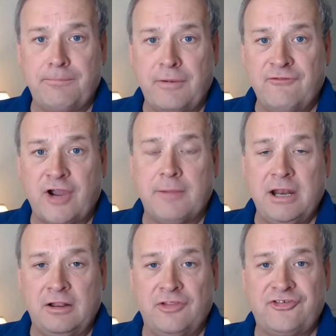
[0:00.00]

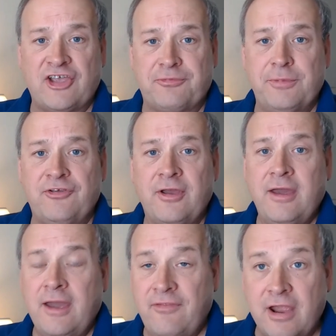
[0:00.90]
environmental assessments,
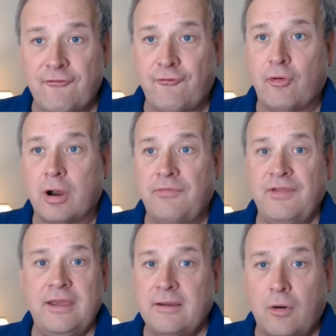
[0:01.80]
and therefore
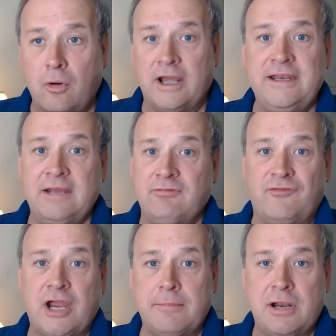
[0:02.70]
the whole idea of an
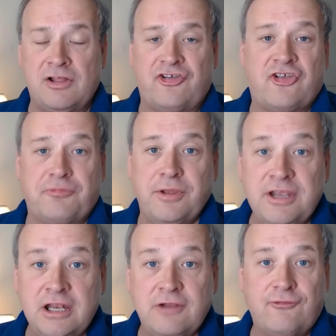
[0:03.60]
environmental assessment
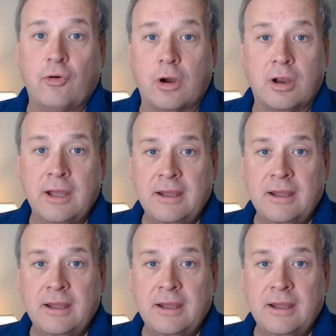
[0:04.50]
needed for